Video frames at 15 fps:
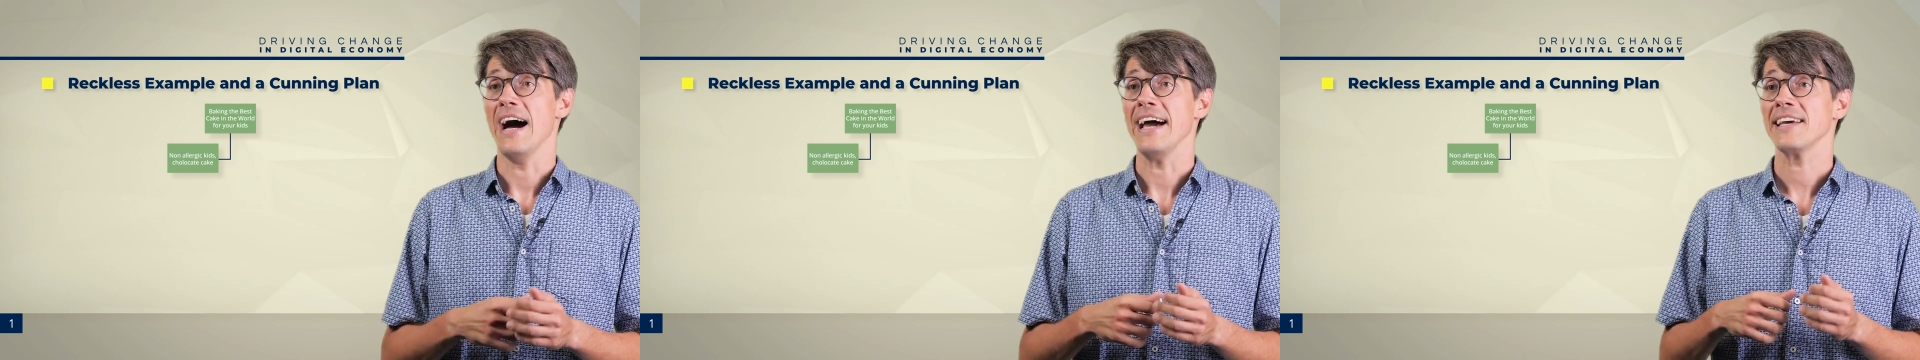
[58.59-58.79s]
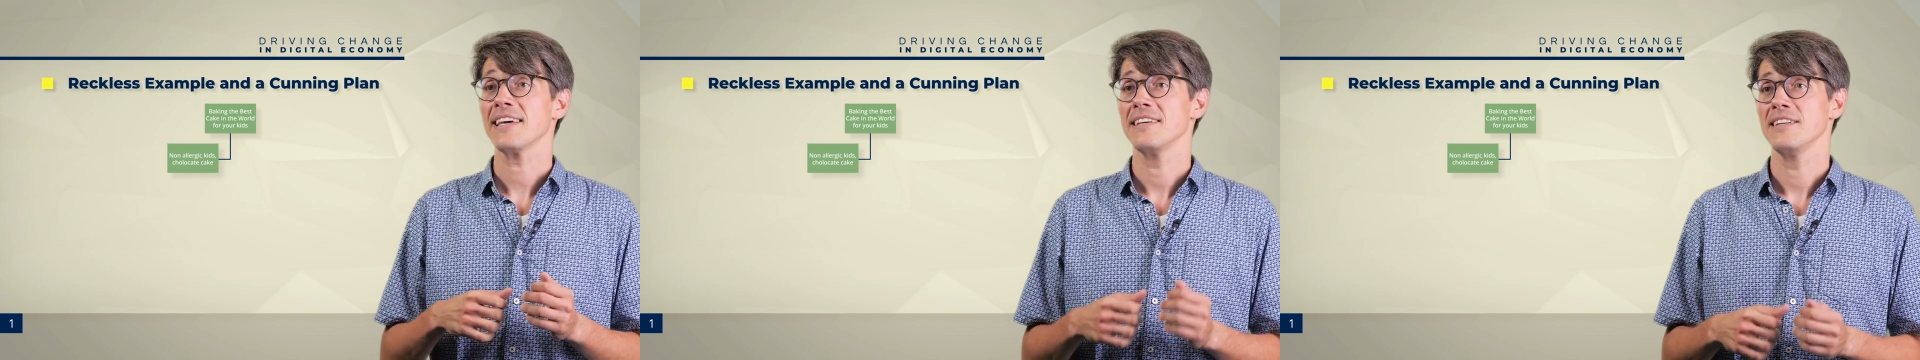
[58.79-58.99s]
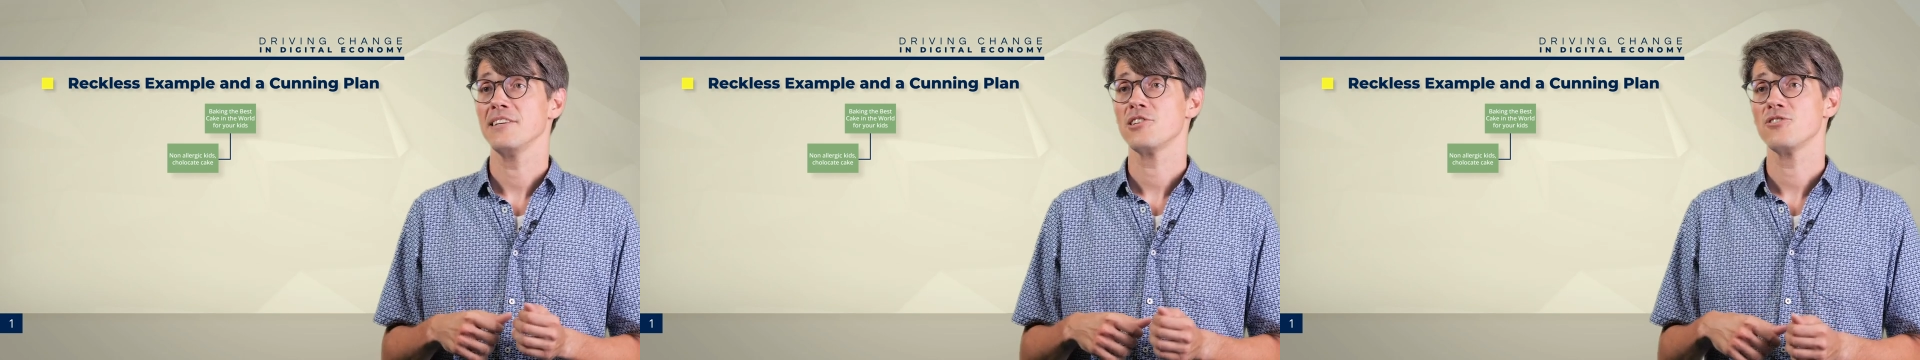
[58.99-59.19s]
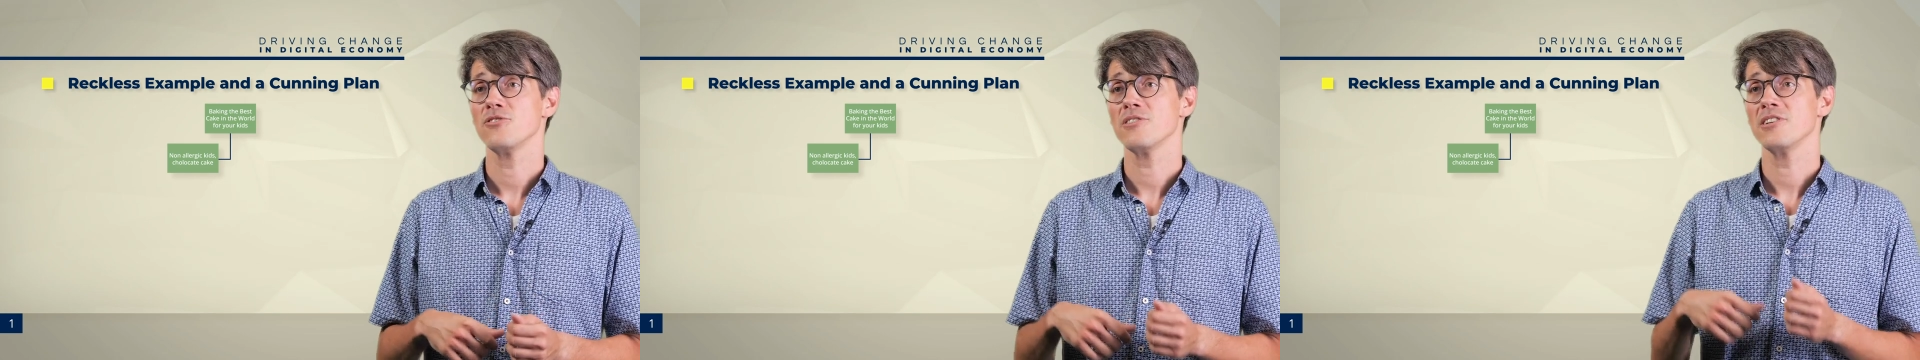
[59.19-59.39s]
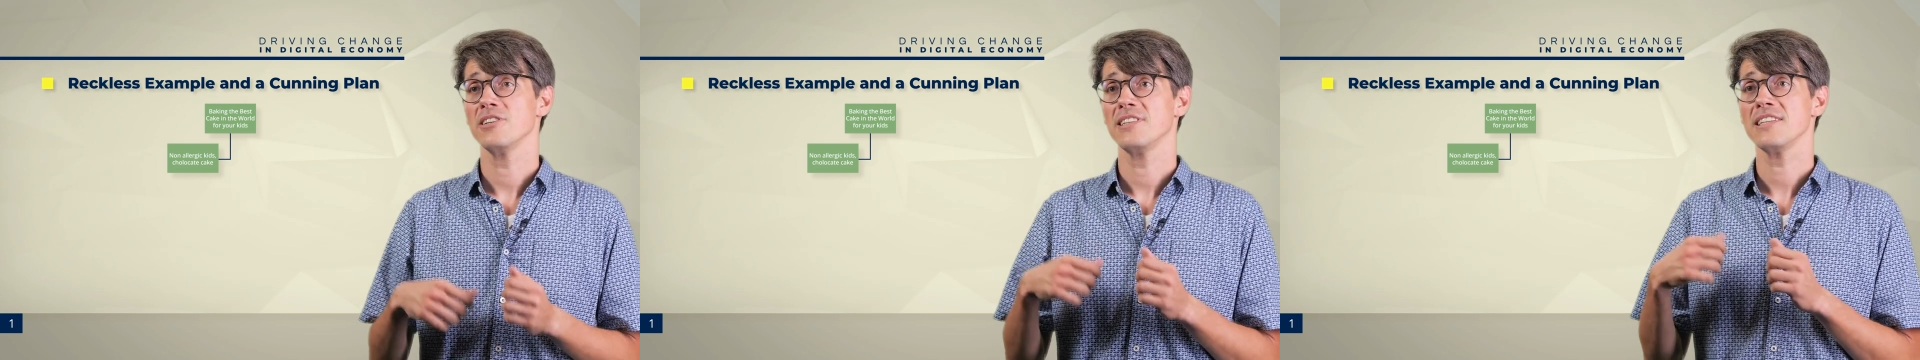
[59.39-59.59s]
I can
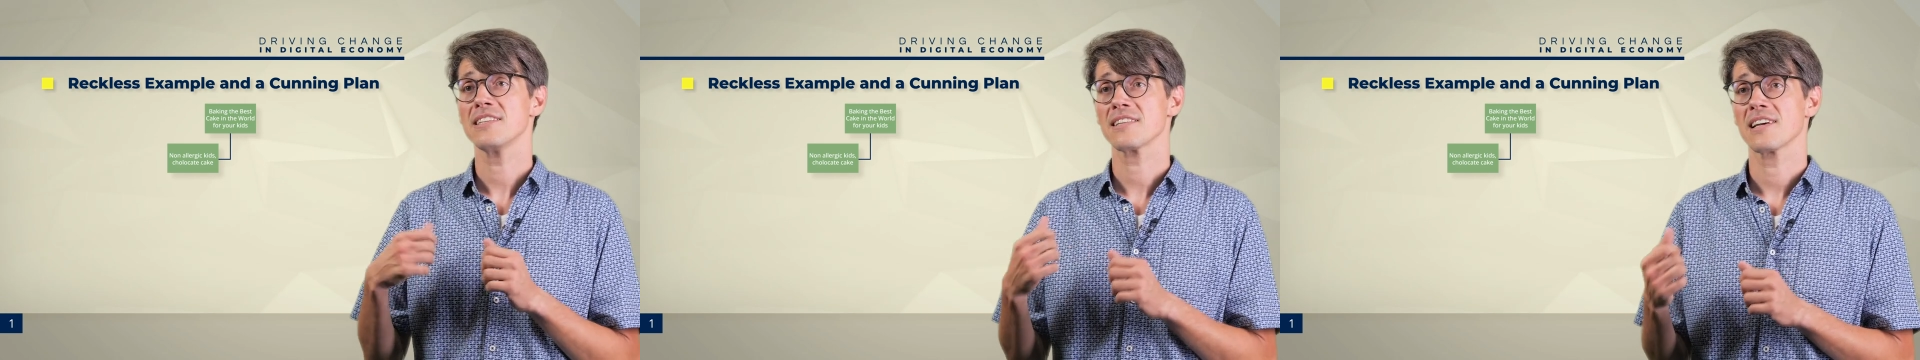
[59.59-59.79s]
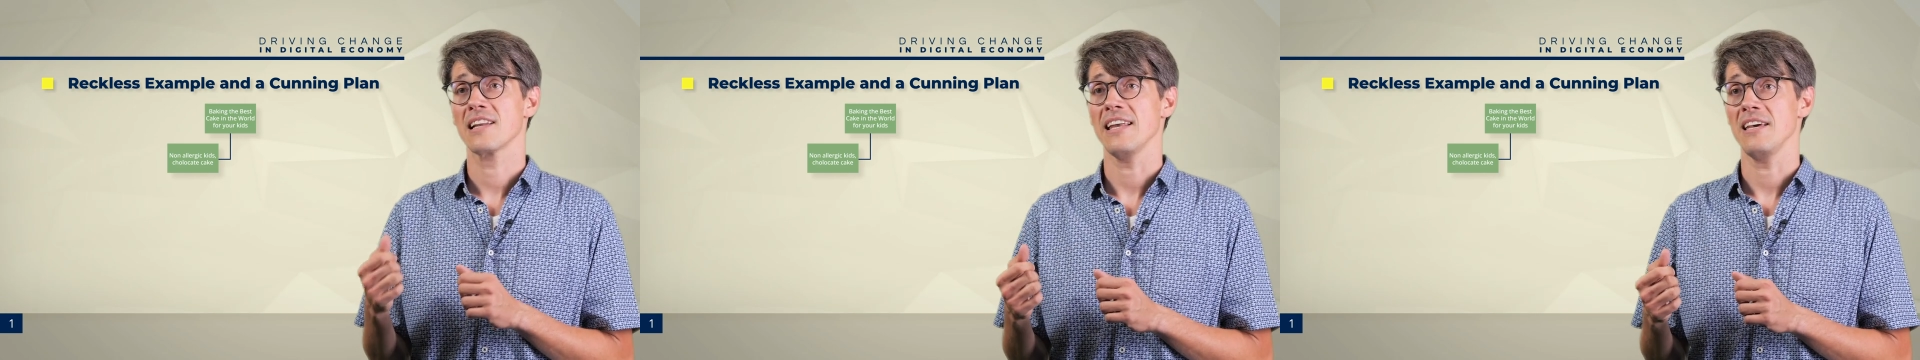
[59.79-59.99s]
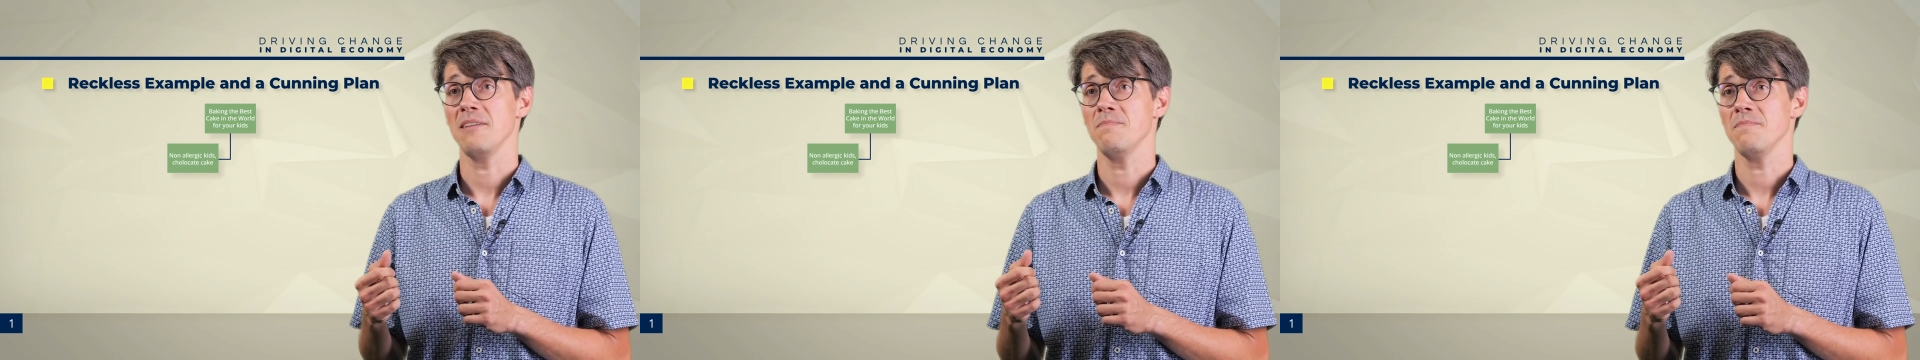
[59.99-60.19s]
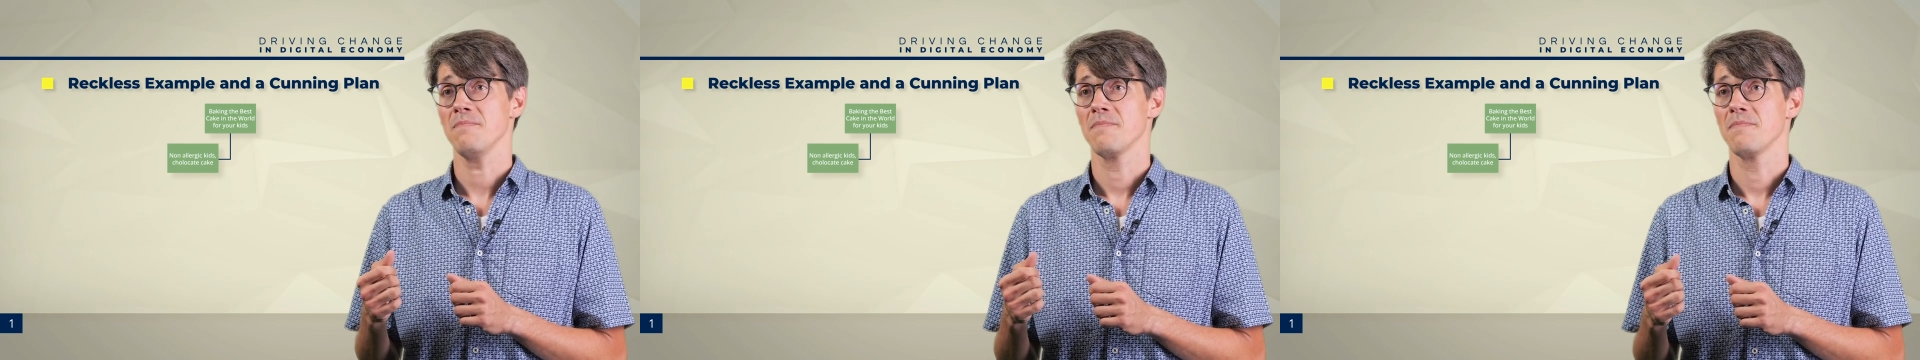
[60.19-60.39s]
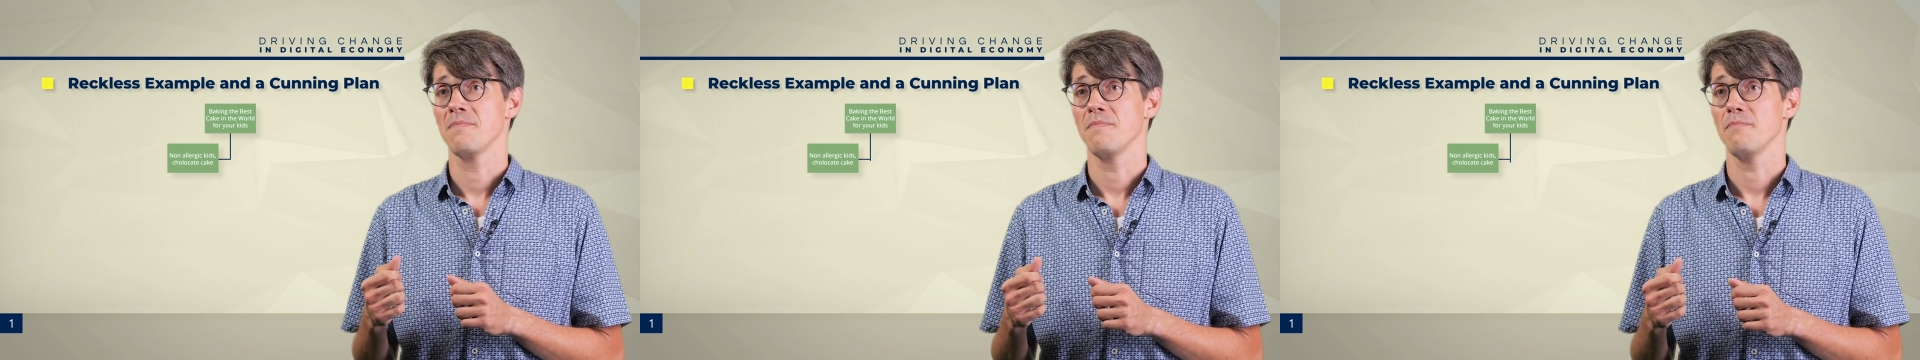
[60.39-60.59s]
assure you this
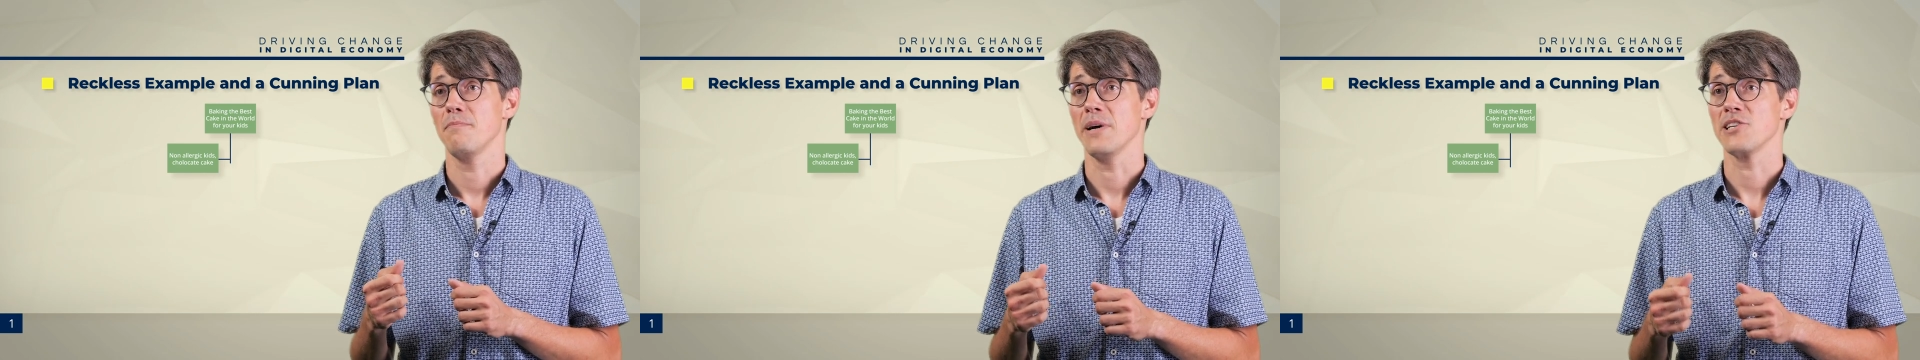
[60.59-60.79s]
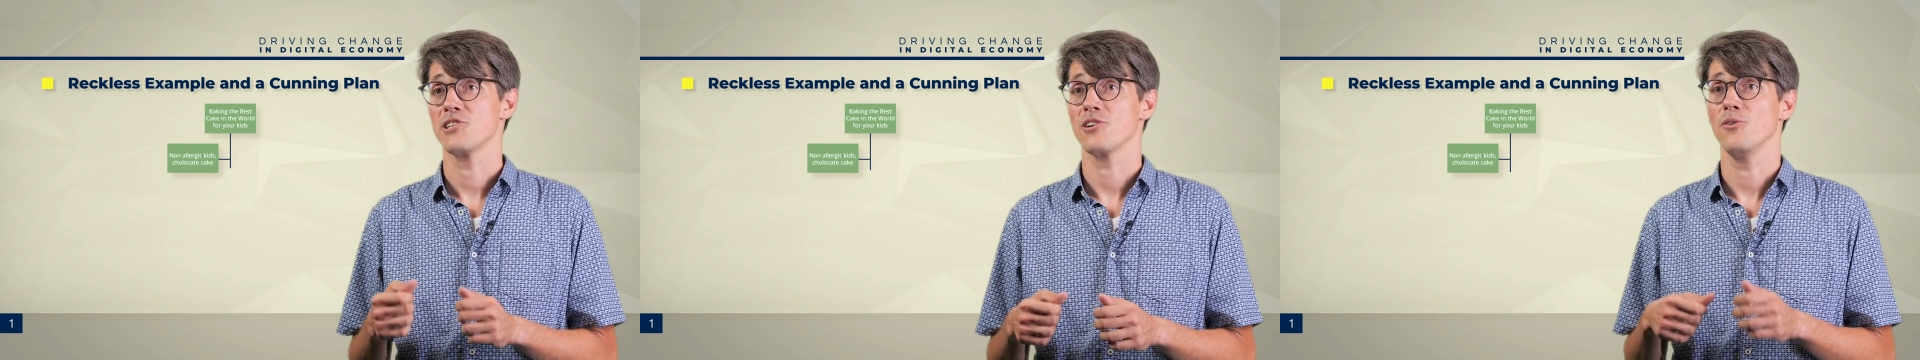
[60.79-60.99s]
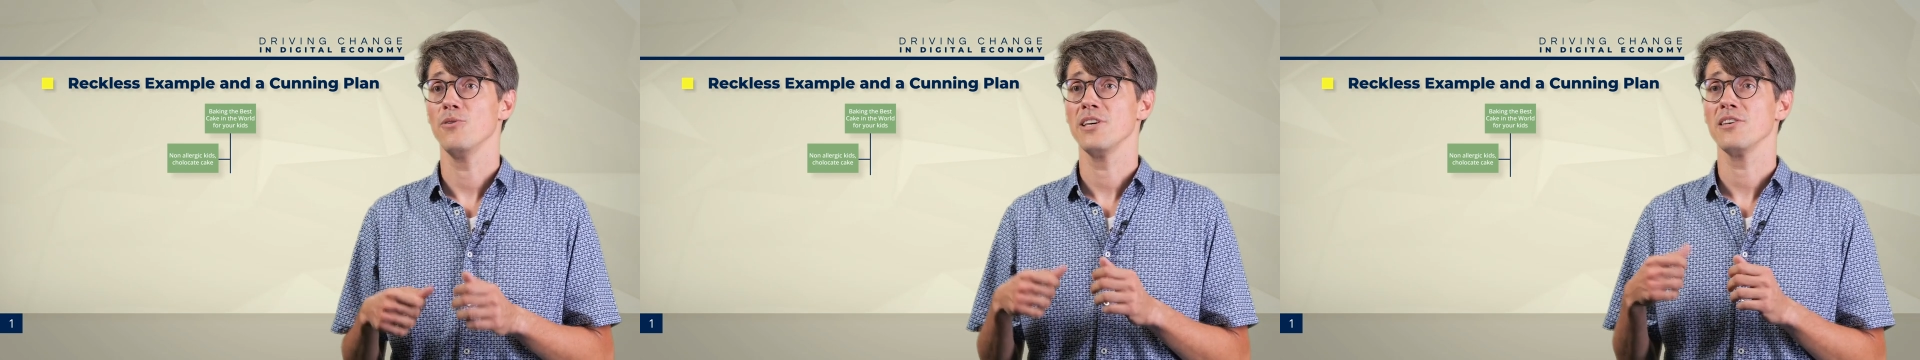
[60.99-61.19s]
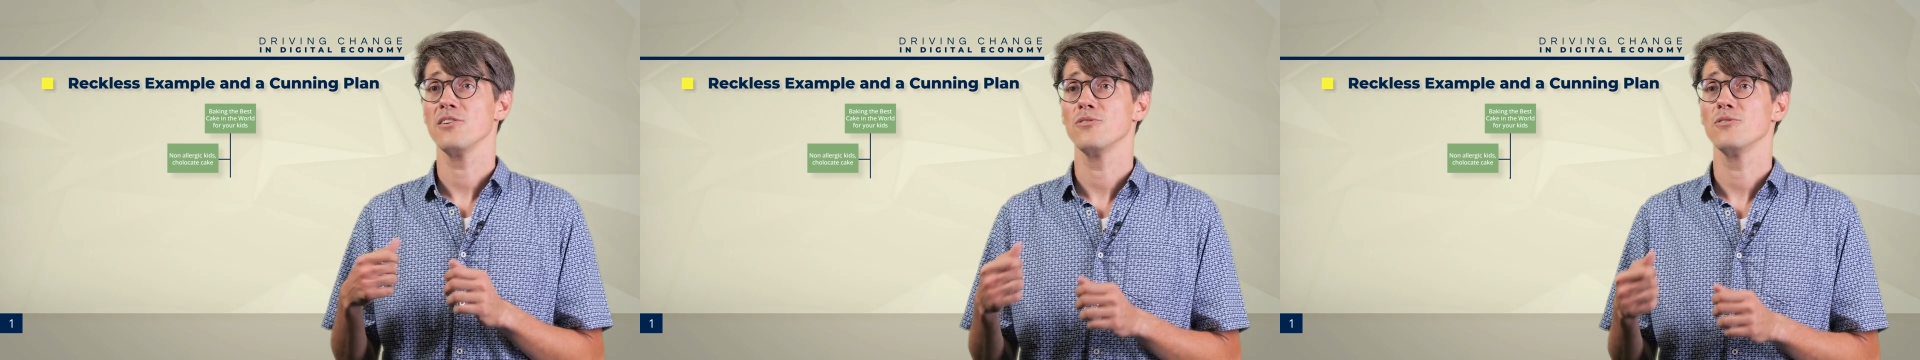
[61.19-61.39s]
claim by showing